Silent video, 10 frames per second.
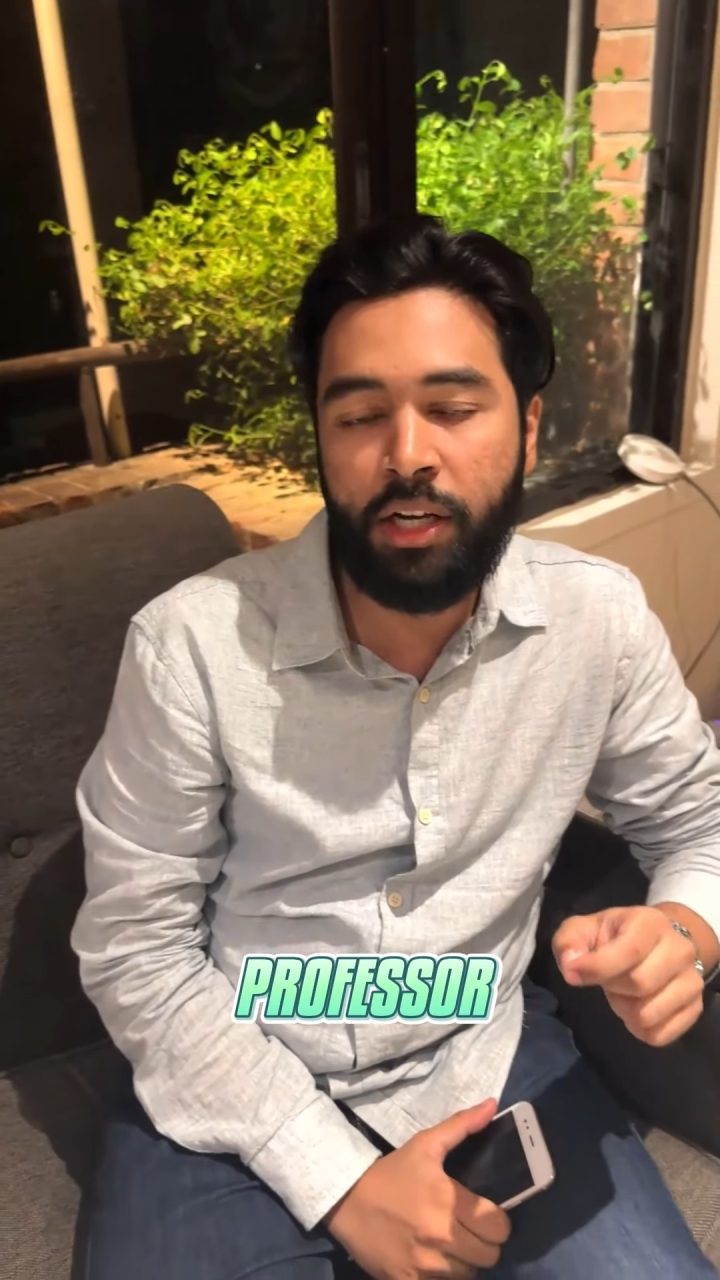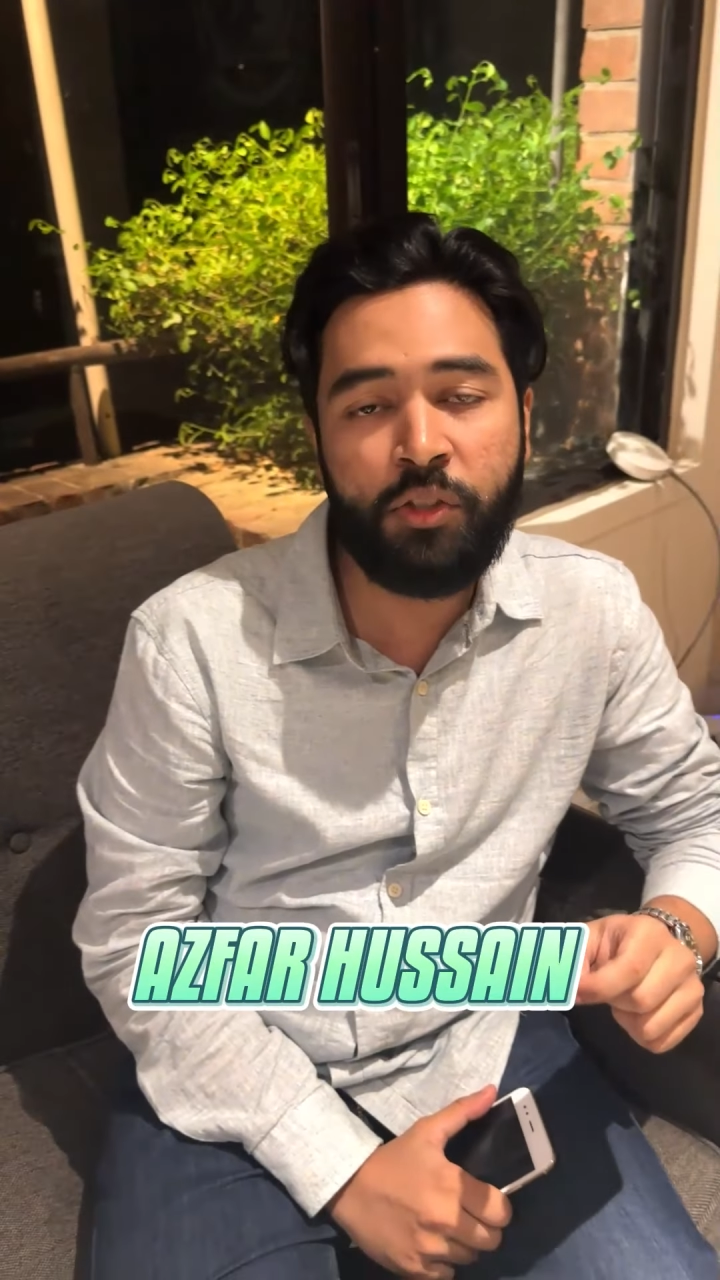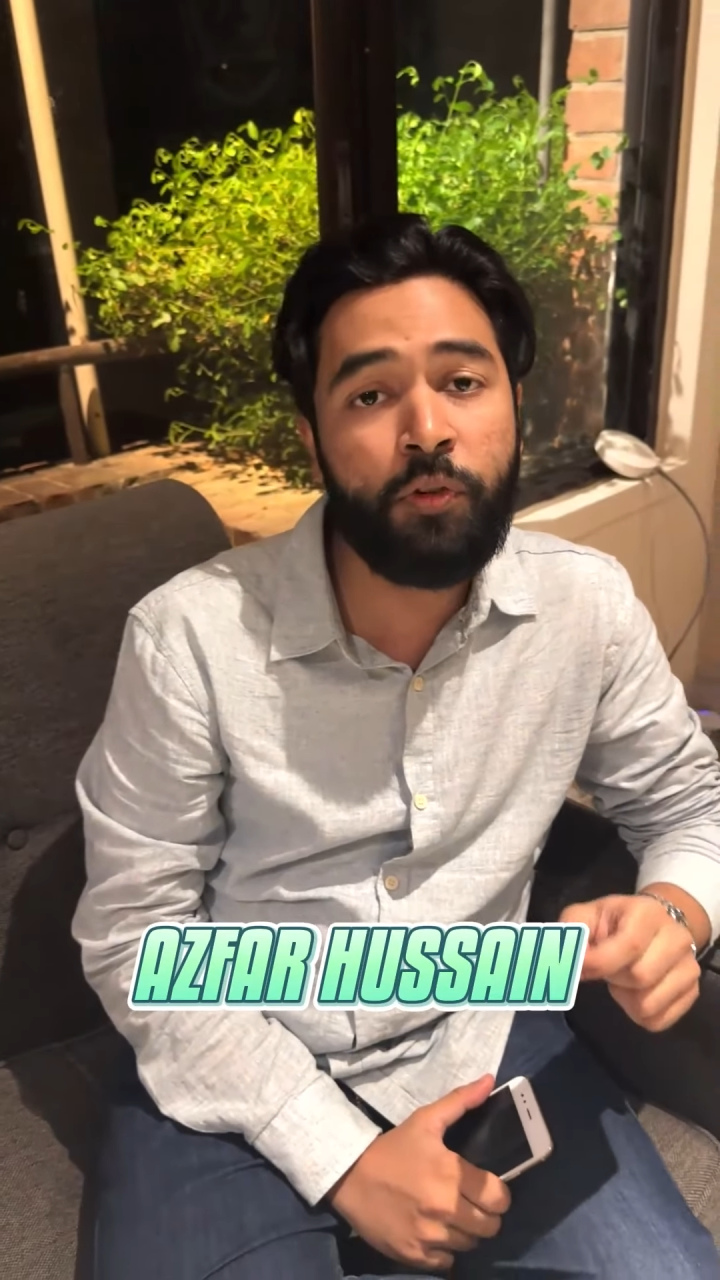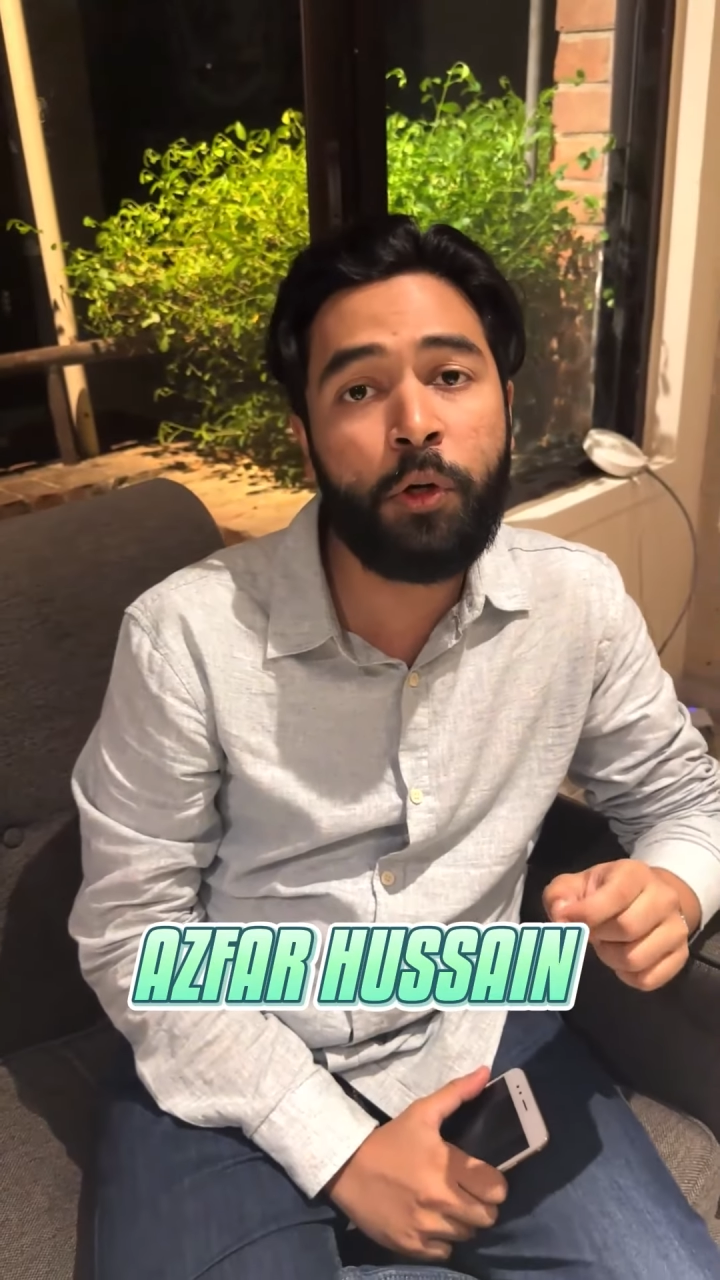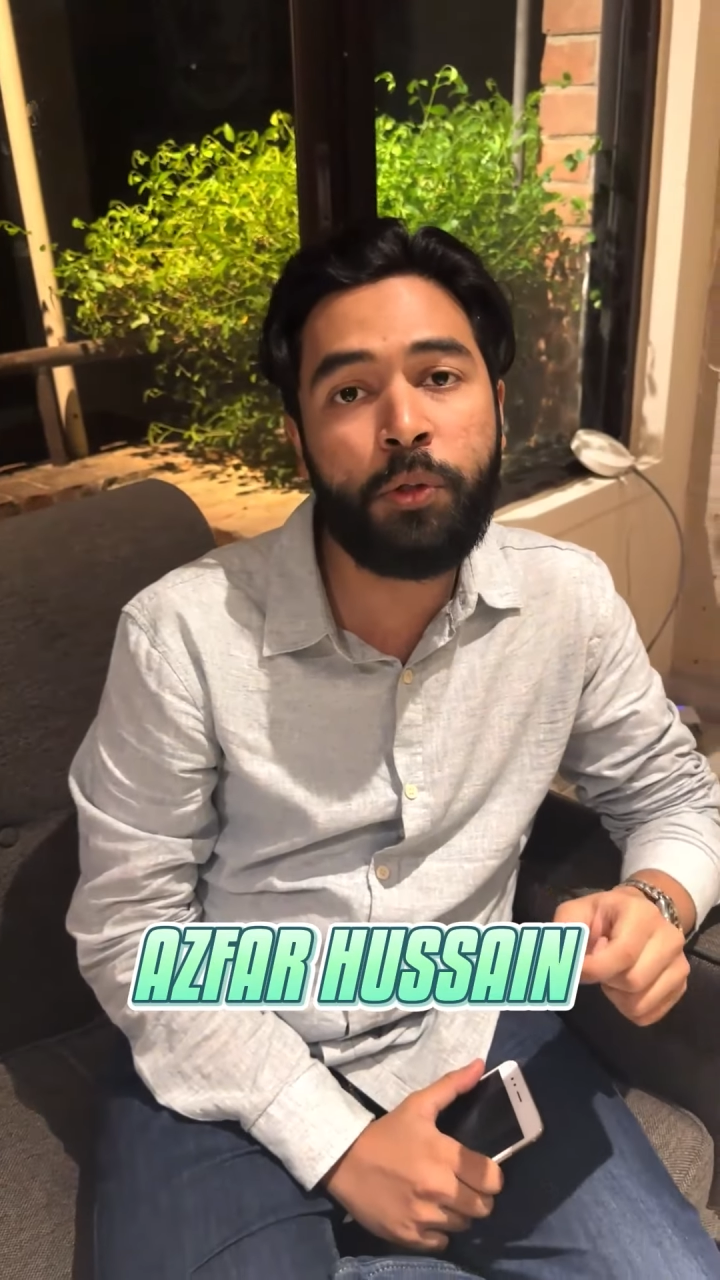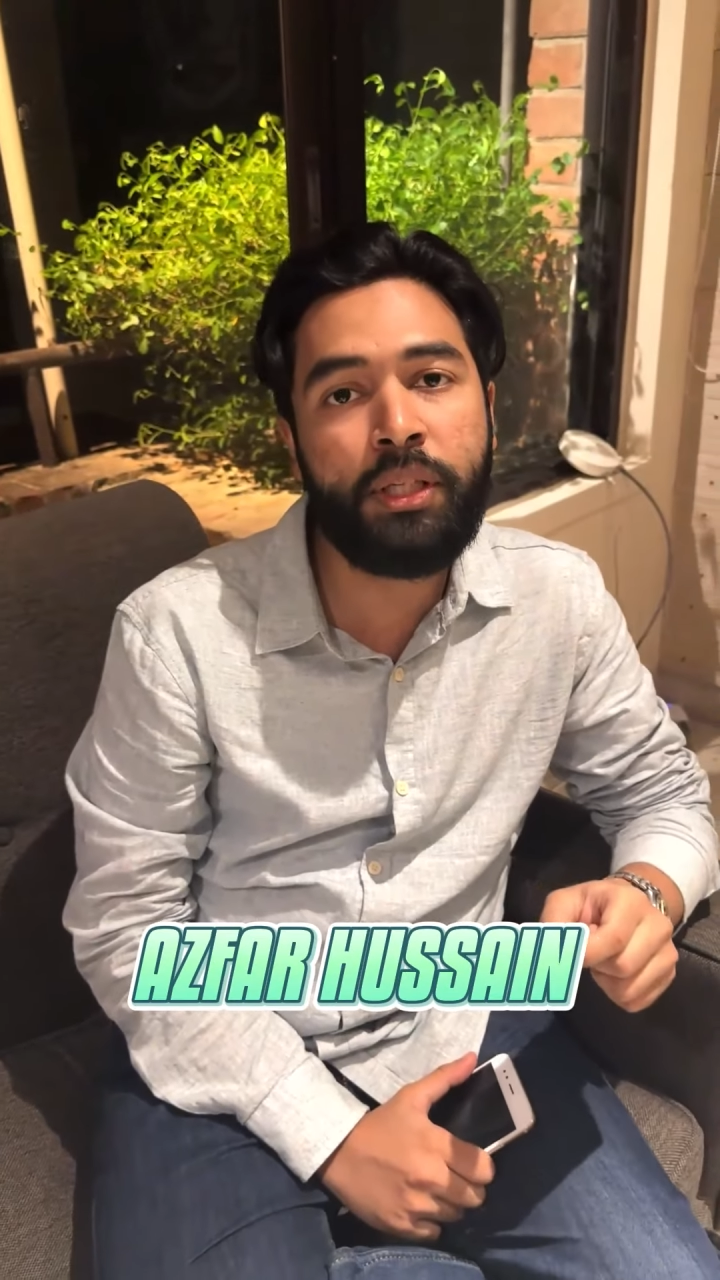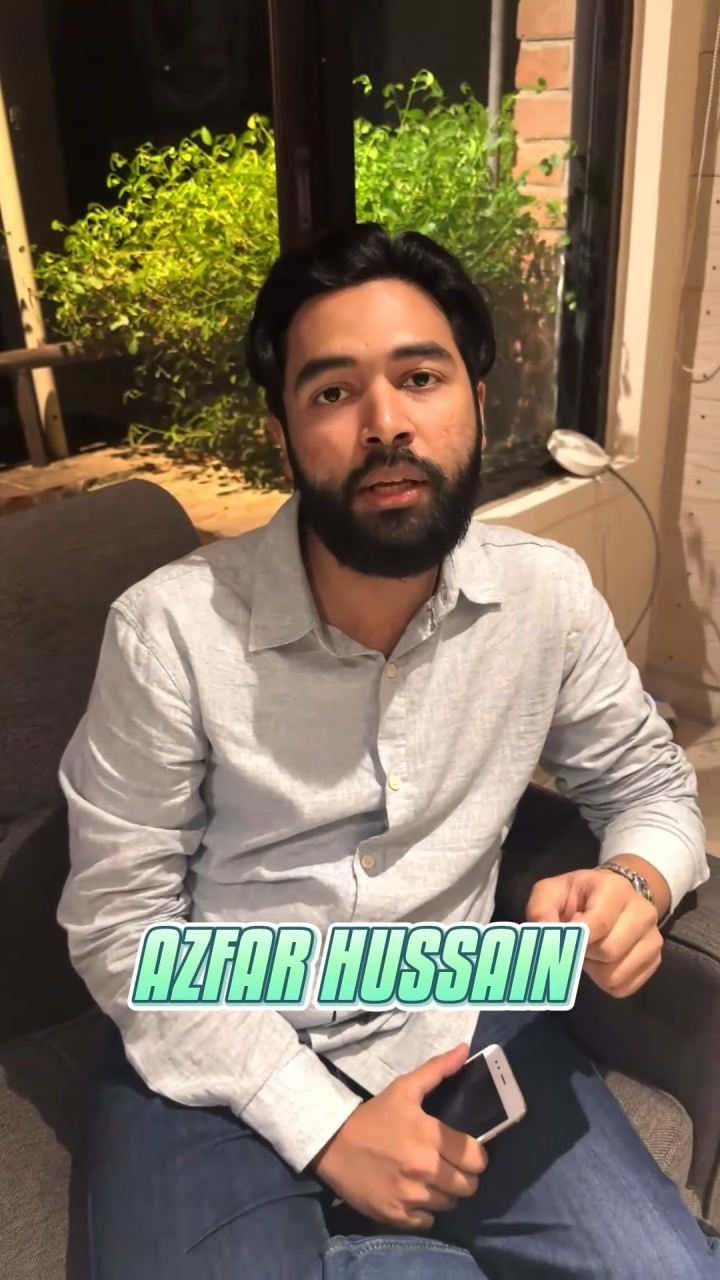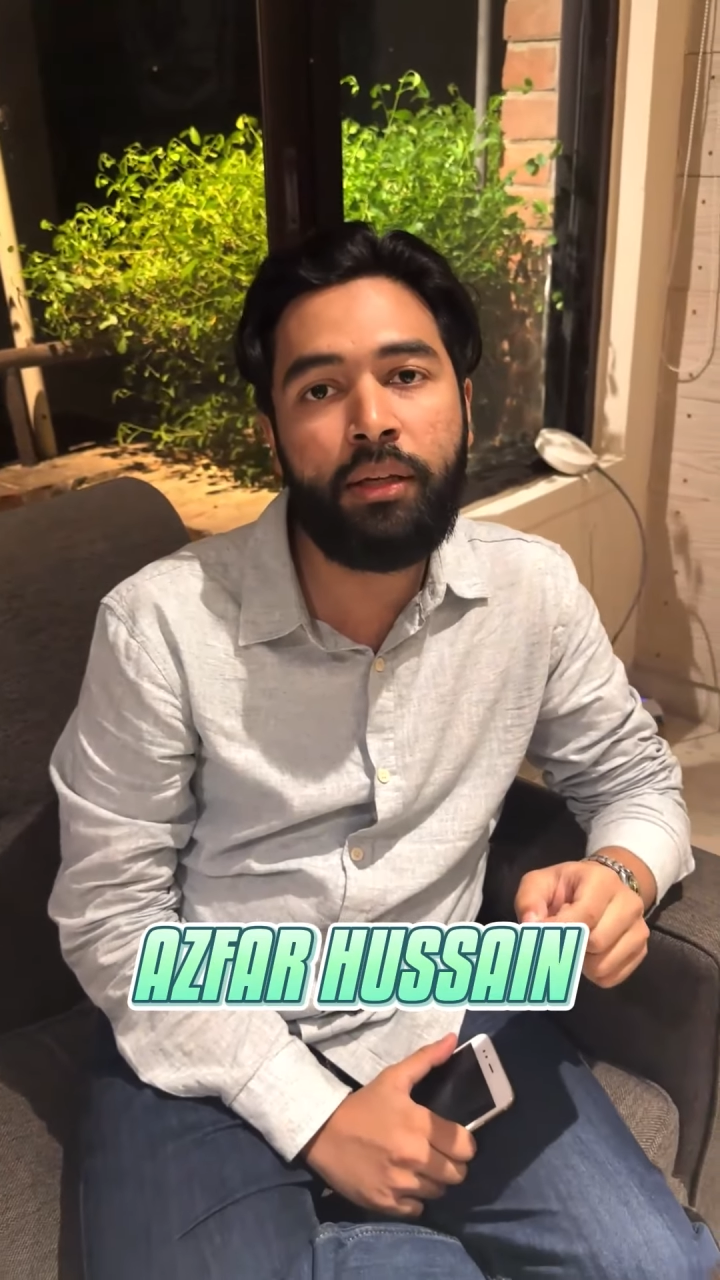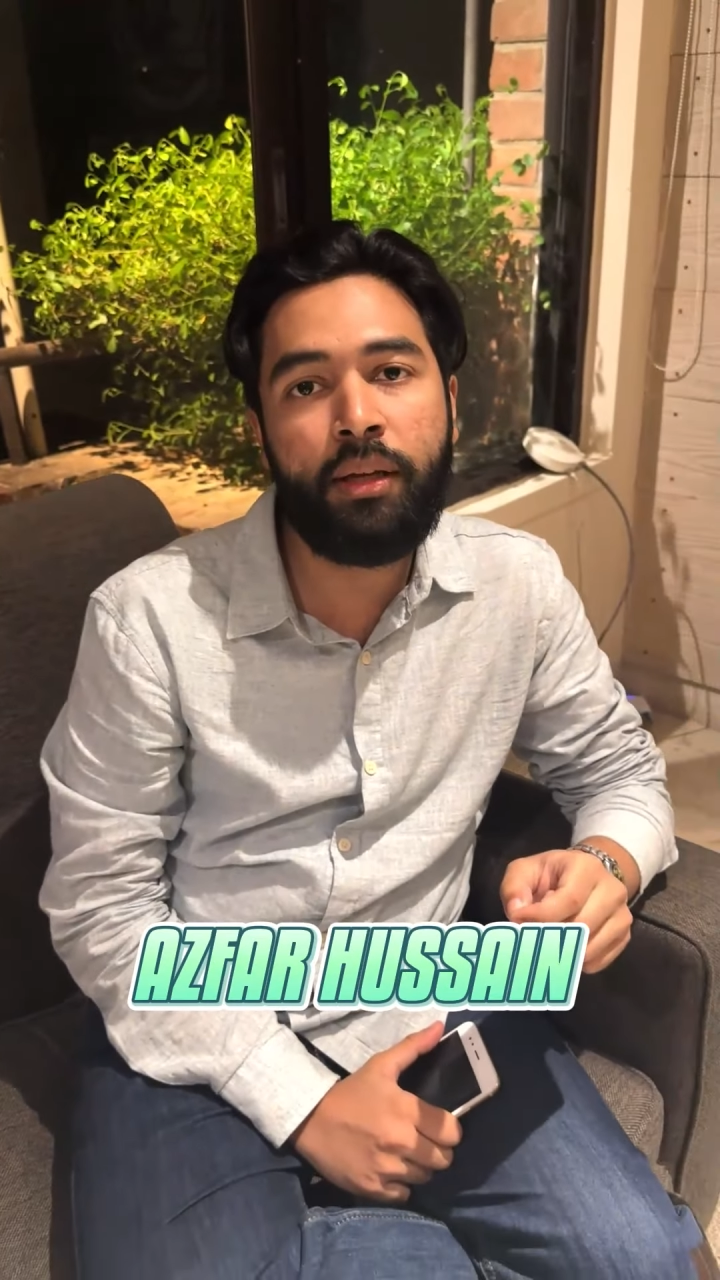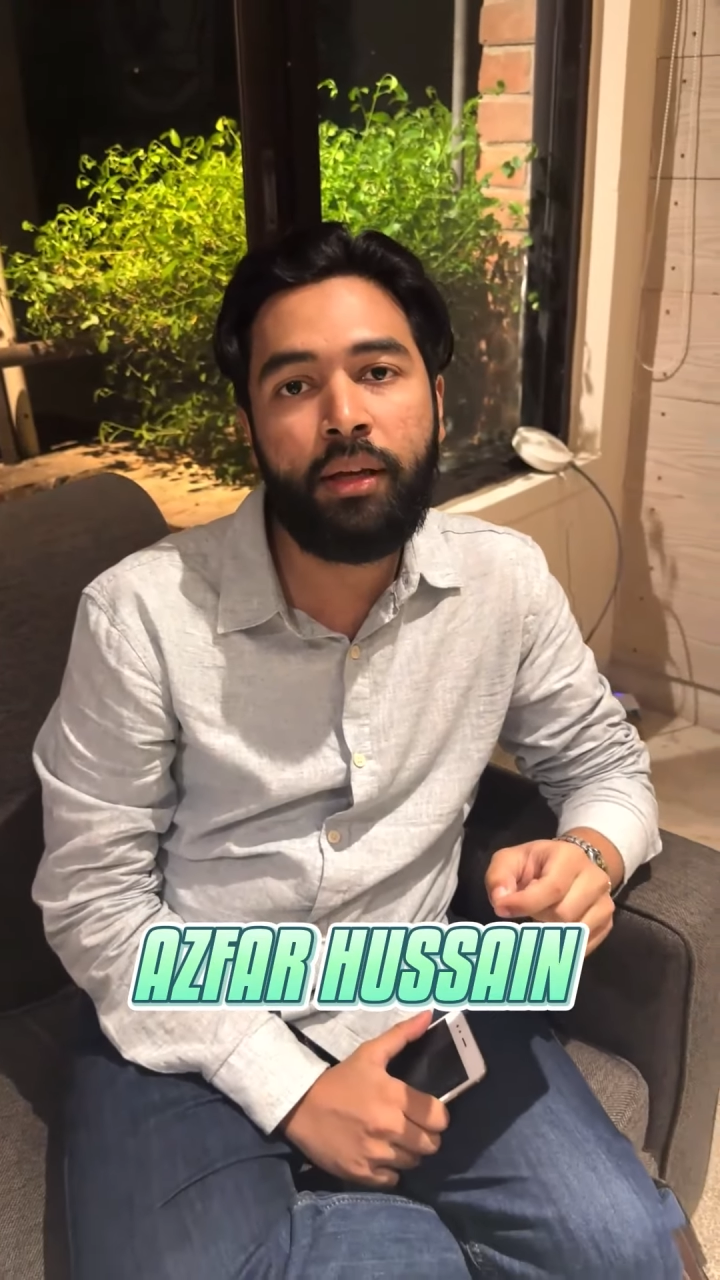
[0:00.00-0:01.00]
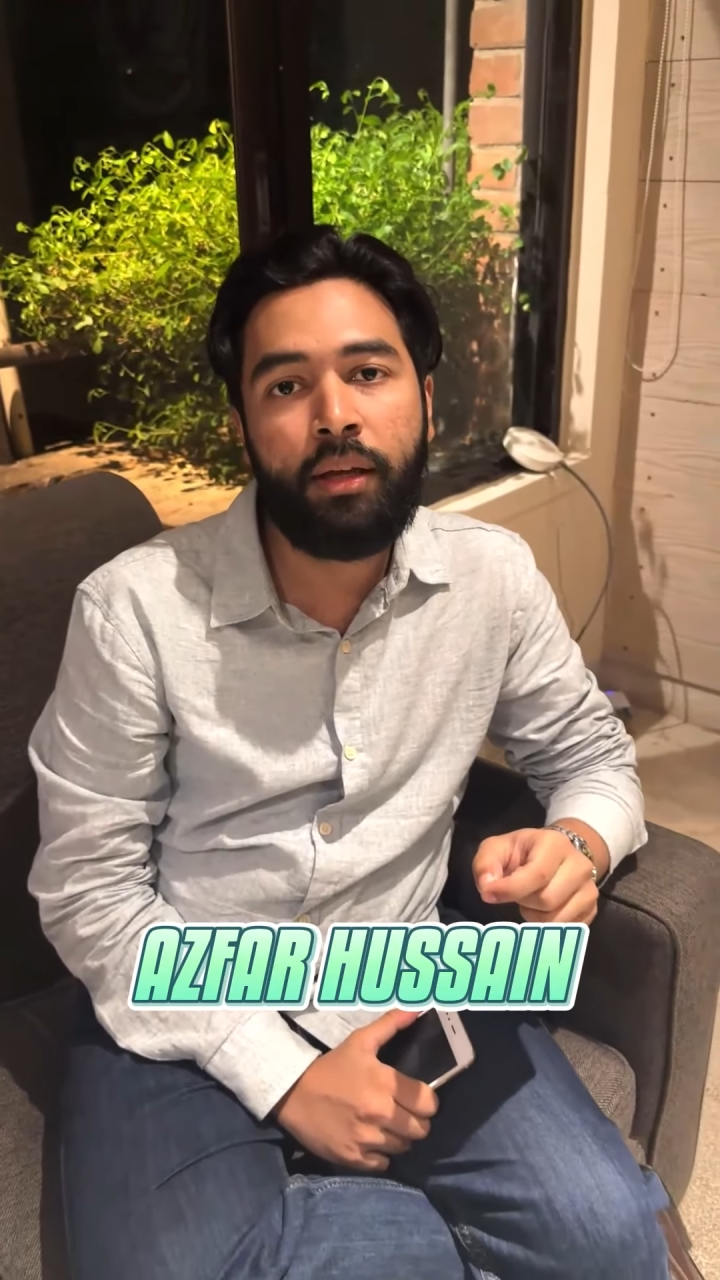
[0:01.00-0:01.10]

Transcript: Asfar Hussain.